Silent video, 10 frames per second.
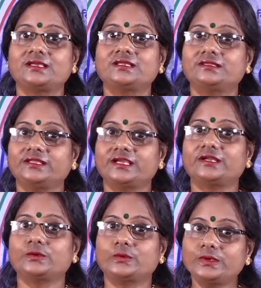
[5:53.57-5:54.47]
they are
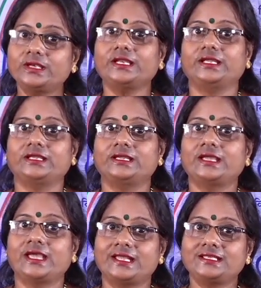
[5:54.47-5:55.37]
only
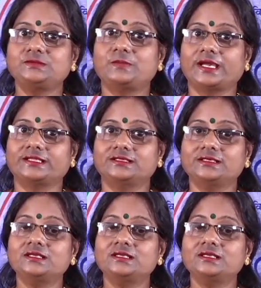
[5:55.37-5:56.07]
held by the